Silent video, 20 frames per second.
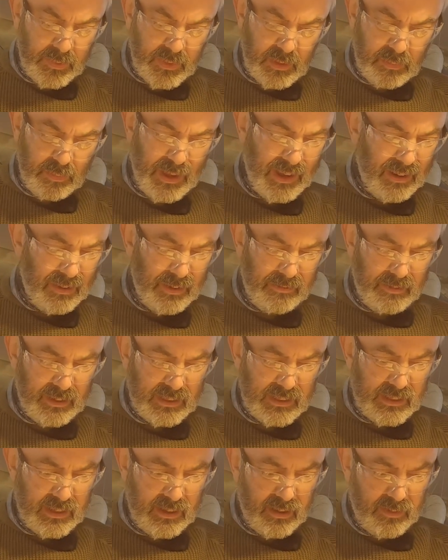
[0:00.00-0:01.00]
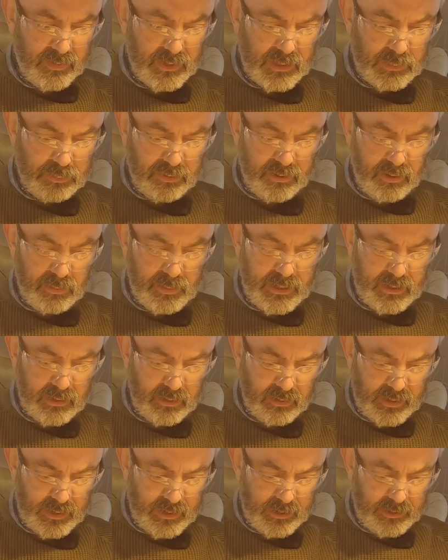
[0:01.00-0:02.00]
powder itself is probably
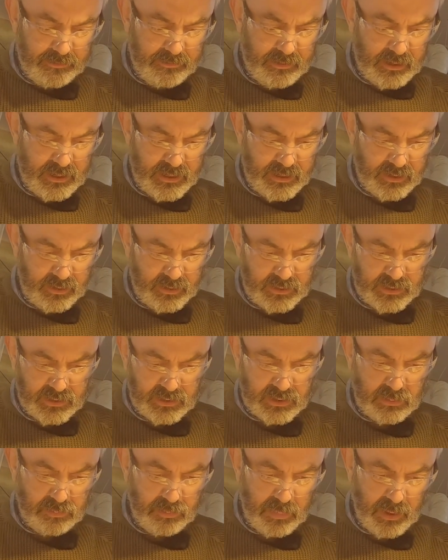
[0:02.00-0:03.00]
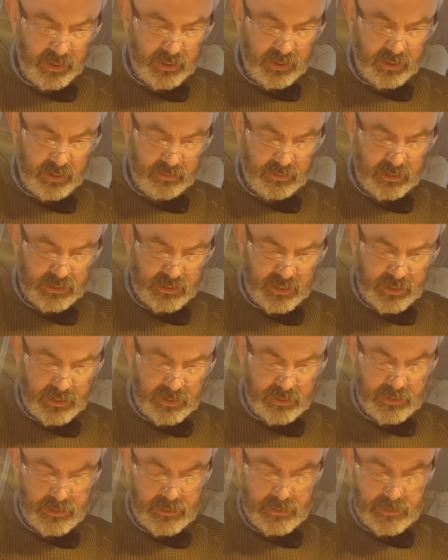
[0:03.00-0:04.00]
not that critical. It's just a binder, isn't it?
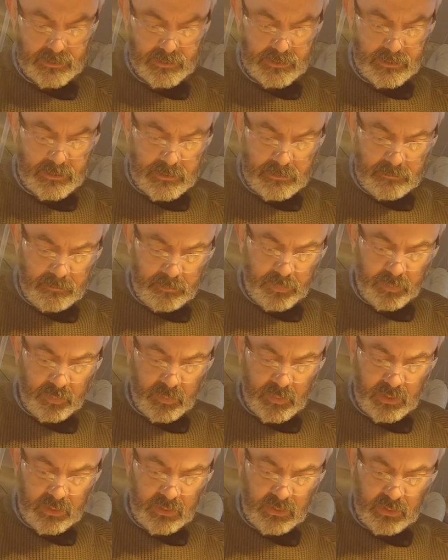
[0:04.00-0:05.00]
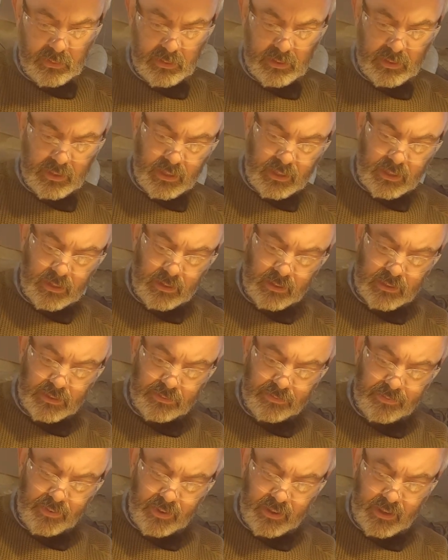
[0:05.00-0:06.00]
So I think a nice
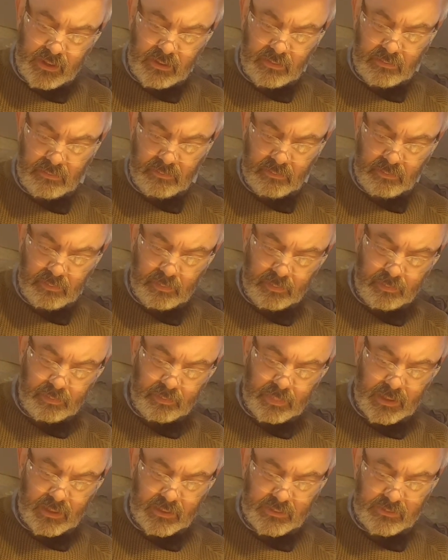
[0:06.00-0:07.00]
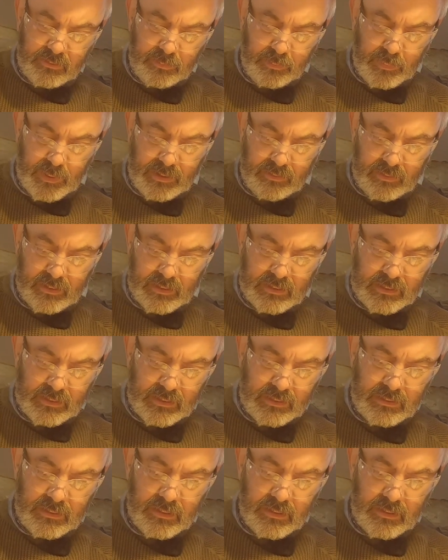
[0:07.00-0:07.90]
fine plaster of Paris